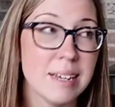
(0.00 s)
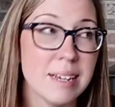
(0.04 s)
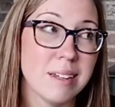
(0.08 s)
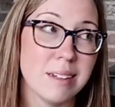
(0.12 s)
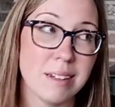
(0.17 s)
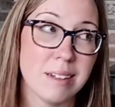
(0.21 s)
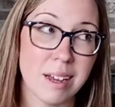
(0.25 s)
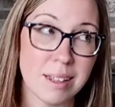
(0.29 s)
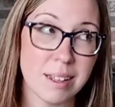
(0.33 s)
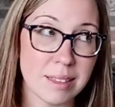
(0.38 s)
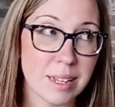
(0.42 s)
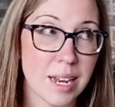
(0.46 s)

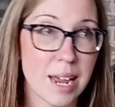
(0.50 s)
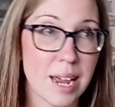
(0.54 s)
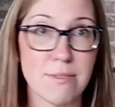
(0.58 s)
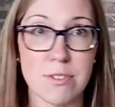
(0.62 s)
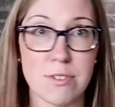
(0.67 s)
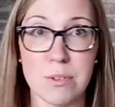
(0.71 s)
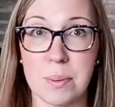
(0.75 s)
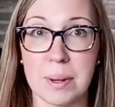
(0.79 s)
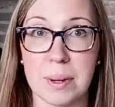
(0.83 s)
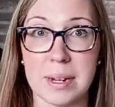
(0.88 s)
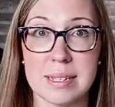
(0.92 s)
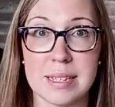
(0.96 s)
Not that
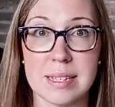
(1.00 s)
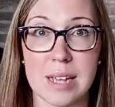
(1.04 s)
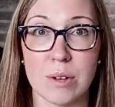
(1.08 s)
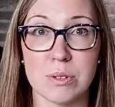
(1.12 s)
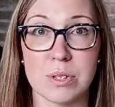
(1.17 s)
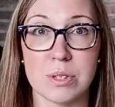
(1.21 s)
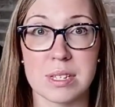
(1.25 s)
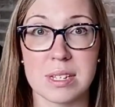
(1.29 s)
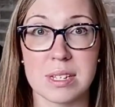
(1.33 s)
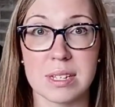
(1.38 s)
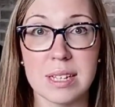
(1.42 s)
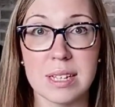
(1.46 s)
everybody's house
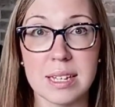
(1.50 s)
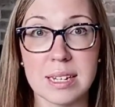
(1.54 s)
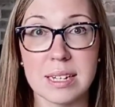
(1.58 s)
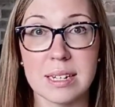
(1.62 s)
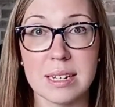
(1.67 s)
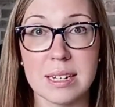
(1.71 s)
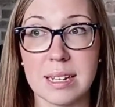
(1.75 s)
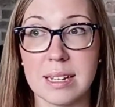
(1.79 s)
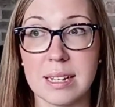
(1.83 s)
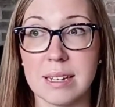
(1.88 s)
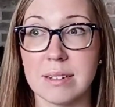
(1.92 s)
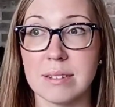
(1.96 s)
is clean and
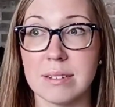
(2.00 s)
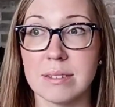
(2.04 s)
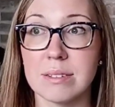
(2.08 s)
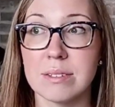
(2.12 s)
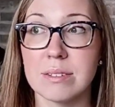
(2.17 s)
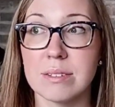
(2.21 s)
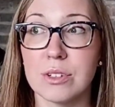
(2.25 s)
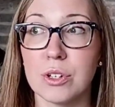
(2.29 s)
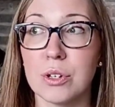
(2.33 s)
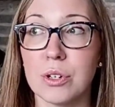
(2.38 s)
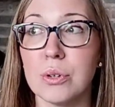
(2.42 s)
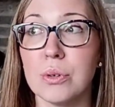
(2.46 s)
neat
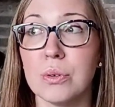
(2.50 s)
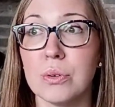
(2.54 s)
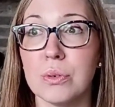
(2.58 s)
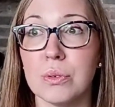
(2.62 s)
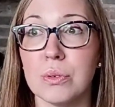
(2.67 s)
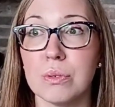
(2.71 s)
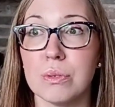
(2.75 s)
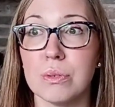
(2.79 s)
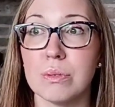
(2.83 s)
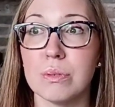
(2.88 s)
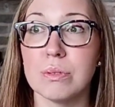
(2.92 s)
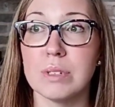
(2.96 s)

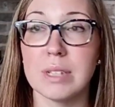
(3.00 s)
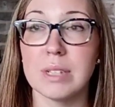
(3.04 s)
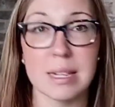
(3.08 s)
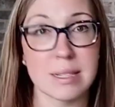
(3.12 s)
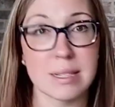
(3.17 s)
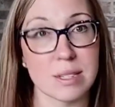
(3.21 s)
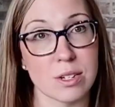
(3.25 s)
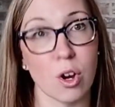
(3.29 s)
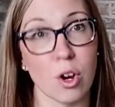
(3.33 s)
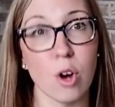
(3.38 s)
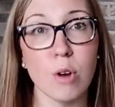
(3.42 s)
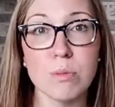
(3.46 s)
who
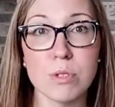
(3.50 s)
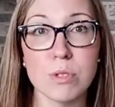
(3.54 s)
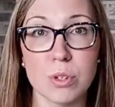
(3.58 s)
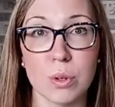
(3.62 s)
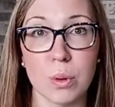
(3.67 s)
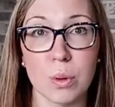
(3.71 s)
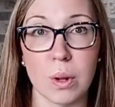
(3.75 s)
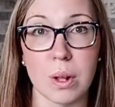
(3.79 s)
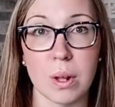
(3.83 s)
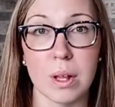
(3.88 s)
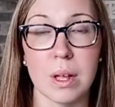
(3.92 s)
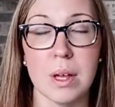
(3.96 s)
doesn't
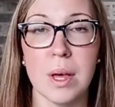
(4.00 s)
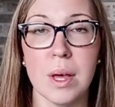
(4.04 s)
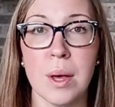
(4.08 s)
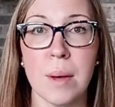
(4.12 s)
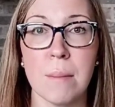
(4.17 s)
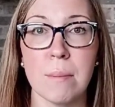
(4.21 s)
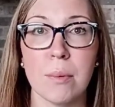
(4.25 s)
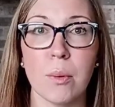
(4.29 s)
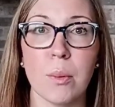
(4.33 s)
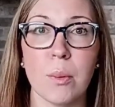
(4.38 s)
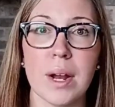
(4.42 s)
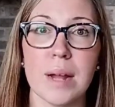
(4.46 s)
homeschool,
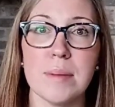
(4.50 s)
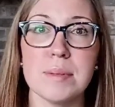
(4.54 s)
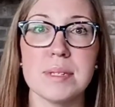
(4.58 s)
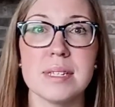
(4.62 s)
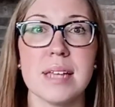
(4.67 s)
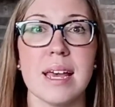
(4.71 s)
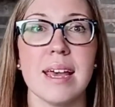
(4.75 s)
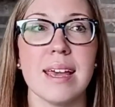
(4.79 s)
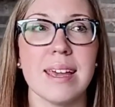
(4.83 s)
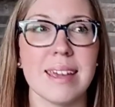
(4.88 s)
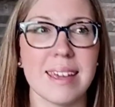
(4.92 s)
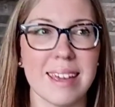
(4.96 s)
but what I'm
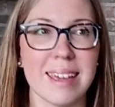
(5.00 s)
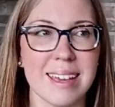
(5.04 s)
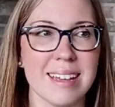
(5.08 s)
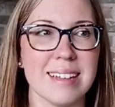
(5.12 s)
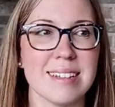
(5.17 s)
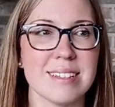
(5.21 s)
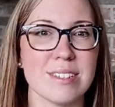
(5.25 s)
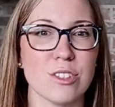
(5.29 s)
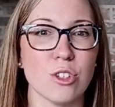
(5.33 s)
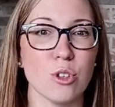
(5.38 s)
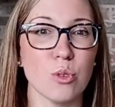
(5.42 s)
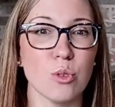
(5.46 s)
saying
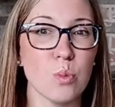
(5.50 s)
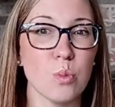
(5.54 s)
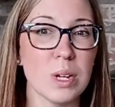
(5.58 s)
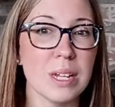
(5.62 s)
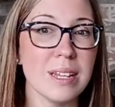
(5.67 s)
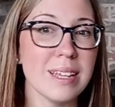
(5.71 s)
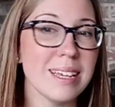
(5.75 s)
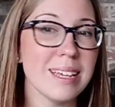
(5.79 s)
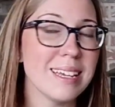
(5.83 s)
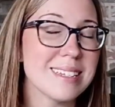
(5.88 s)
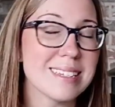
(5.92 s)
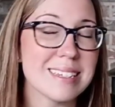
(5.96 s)
is there
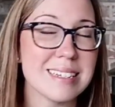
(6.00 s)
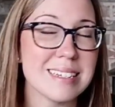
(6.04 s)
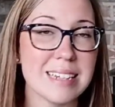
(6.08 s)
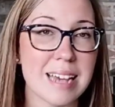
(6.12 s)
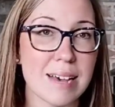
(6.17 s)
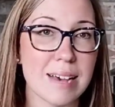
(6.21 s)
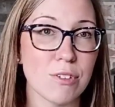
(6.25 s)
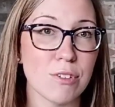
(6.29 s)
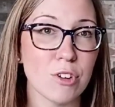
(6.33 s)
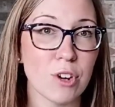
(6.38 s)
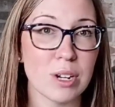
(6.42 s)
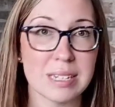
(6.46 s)
really is
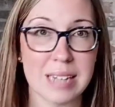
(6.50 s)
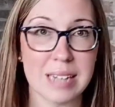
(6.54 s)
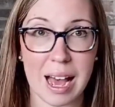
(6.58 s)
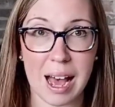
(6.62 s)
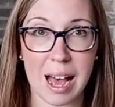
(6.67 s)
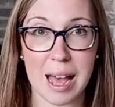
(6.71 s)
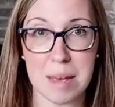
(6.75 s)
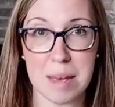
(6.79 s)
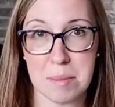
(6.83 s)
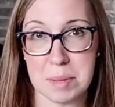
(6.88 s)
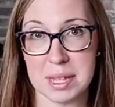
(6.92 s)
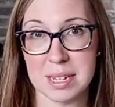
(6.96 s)
never a
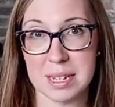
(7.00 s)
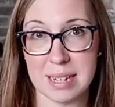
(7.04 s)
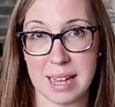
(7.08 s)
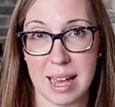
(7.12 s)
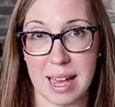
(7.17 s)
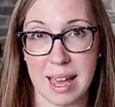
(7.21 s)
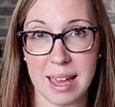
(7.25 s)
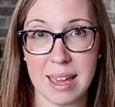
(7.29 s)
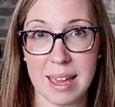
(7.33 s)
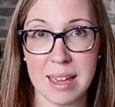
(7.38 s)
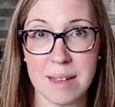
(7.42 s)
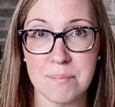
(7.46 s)
time in the
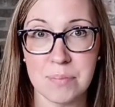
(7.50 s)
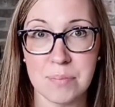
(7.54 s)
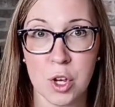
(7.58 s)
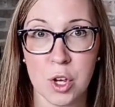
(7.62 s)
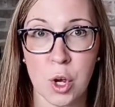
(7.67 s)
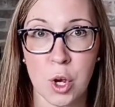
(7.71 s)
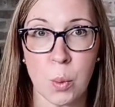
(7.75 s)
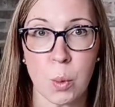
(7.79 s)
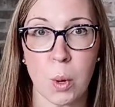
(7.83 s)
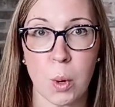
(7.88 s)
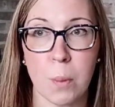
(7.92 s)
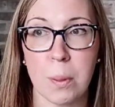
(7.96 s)
day
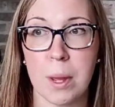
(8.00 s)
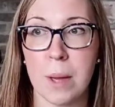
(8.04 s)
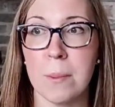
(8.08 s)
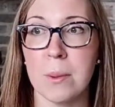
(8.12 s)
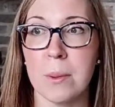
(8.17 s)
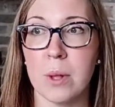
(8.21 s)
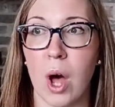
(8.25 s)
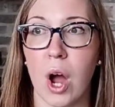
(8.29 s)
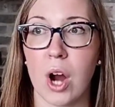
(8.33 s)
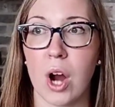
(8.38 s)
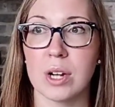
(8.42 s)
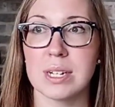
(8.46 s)
where
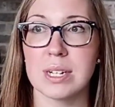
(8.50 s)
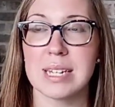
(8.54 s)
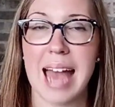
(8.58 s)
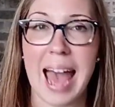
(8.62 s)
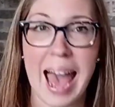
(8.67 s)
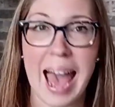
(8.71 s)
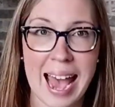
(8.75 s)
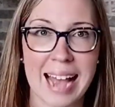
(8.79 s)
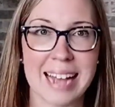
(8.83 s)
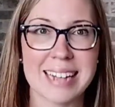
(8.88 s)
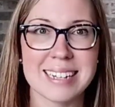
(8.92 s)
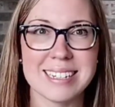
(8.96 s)
people aren't
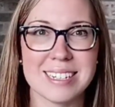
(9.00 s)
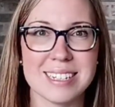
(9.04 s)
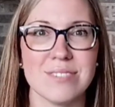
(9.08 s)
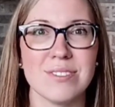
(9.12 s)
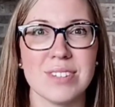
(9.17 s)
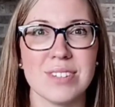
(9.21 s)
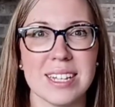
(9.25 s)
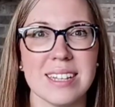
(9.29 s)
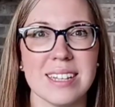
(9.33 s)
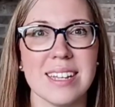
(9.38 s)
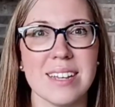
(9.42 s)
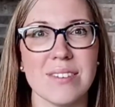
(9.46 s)

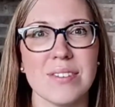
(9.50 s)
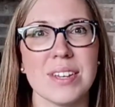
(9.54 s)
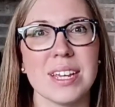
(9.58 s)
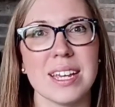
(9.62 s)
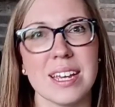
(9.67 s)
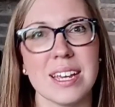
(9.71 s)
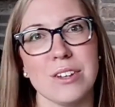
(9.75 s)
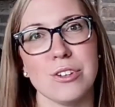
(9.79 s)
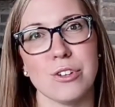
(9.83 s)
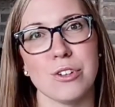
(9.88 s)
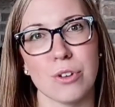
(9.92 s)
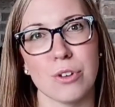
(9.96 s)
actively living
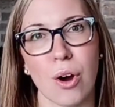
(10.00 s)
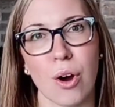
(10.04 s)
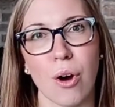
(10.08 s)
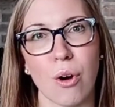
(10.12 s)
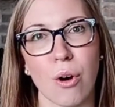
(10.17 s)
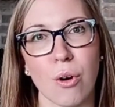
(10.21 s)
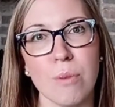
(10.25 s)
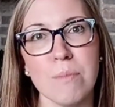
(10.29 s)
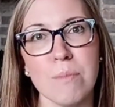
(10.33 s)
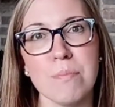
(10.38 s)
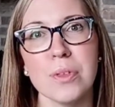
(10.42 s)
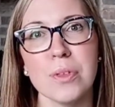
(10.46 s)
in your
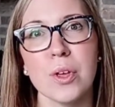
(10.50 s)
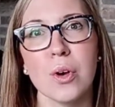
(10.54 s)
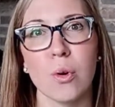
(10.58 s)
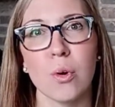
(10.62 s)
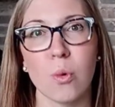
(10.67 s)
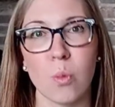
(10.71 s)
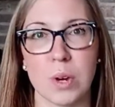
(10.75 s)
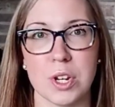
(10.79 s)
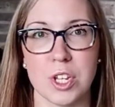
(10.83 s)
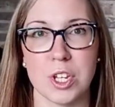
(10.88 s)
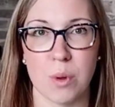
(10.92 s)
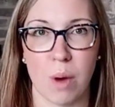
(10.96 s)
home
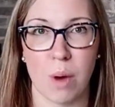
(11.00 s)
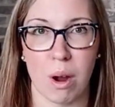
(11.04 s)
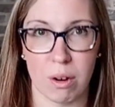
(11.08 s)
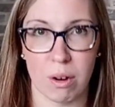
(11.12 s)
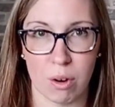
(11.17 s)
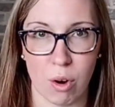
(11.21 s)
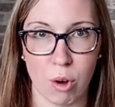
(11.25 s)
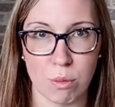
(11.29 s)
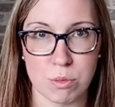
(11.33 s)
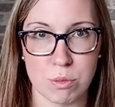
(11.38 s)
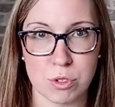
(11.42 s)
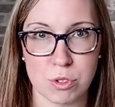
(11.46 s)
when you are a
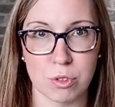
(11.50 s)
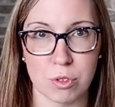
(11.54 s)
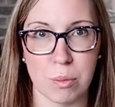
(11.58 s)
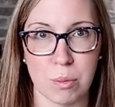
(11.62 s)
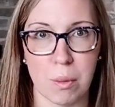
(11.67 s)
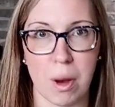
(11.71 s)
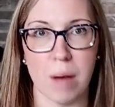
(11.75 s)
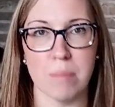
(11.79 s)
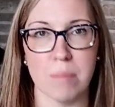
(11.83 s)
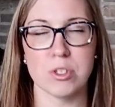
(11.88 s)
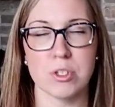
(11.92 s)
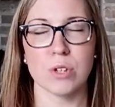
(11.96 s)
homeschool
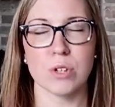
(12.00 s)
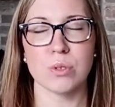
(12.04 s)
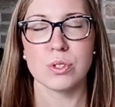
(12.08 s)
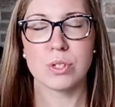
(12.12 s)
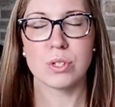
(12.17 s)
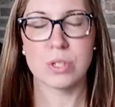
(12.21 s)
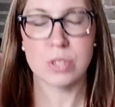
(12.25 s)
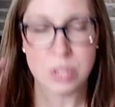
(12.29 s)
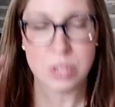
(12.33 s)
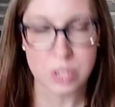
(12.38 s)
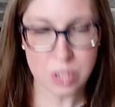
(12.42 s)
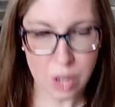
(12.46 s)
mom. So
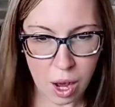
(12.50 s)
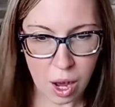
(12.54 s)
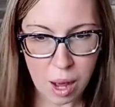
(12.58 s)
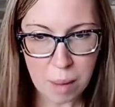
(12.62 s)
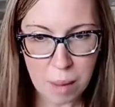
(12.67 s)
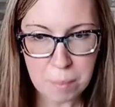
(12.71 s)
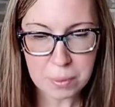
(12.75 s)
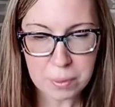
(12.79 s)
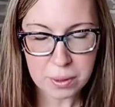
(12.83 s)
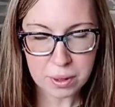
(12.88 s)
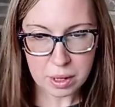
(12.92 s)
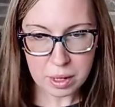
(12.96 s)

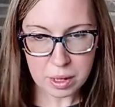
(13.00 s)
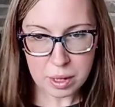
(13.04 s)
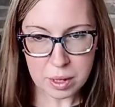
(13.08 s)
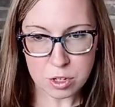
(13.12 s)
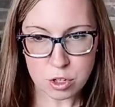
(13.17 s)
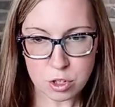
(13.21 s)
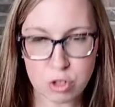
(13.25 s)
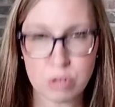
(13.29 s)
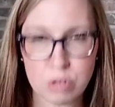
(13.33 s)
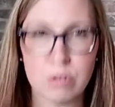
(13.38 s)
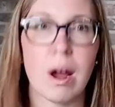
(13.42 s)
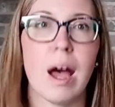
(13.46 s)
stop
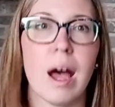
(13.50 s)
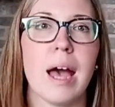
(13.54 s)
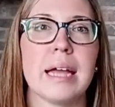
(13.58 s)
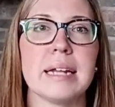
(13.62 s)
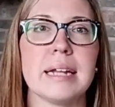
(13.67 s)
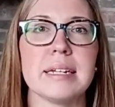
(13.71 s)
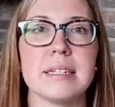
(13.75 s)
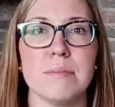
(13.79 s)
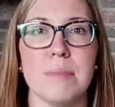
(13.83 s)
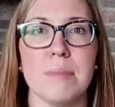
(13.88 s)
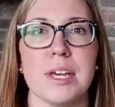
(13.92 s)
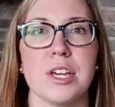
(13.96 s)
trying
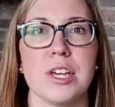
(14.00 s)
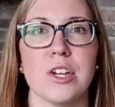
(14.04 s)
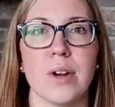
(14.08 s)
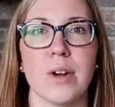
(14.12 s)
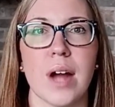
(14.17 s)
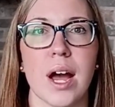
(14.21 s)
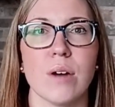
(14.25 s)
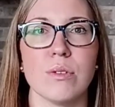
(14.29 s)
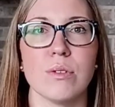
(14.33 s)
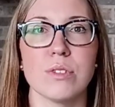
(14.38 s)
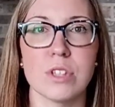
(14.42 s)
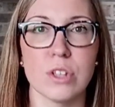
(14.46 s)
to make your
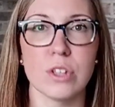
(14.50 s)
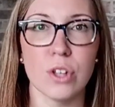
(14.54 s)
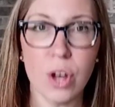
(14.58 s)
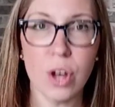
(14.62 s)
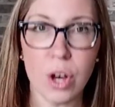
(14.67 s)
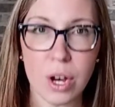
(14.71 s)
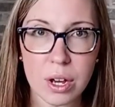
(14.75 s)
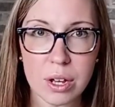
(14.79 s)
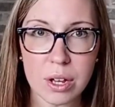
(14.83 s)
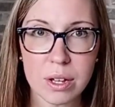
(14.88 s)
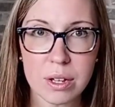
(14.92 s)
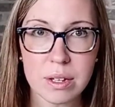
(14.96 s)
house
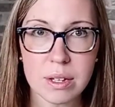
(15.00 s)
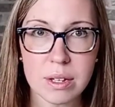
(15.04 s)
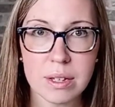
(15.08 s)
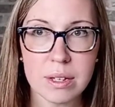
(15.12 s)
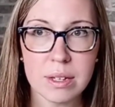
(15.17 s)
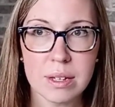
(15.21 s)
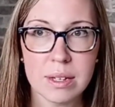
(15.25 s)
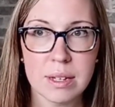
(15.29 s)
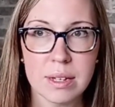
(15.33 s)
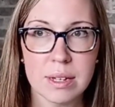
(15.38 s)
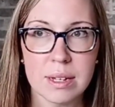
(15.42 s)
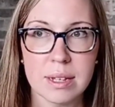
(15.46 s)
look
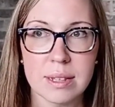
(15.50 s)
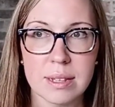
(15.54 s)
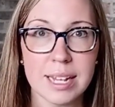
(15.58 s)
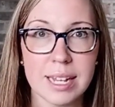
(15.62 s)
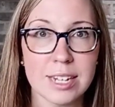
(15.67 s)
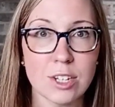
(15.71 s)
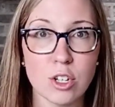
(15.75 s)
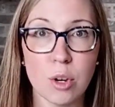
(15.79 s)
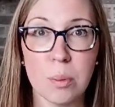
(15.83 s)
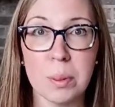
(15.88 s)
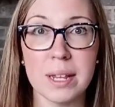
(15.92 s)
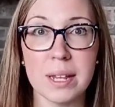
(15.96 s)
like
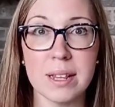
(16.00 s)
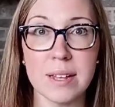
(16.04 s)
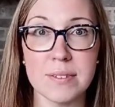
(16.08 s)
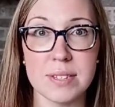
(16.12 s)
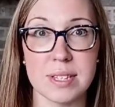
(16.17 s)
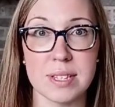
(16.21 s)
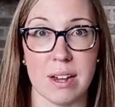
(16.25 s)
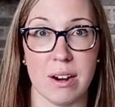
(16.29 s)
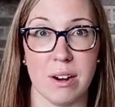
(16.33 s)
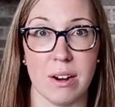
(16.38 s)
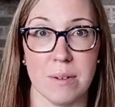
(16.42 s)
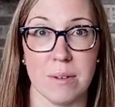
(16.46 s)
nobody lives
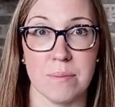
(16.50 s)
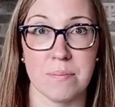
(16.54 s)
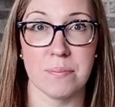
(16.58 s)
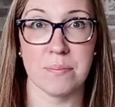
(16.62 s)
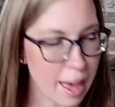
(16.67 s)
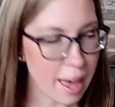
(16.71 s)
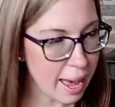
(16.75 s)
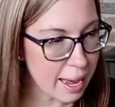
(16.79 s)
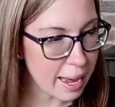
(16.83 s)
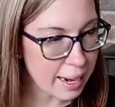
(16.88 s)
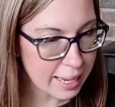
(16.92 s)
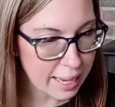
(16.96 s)
there.
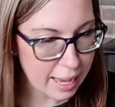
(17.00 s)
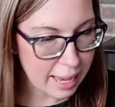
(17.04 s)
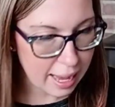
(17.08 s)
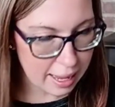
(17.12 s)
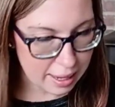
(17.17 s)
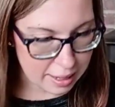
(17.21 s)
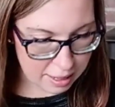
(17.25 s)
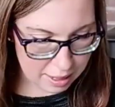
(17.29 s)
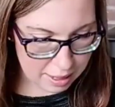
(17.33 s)
And again,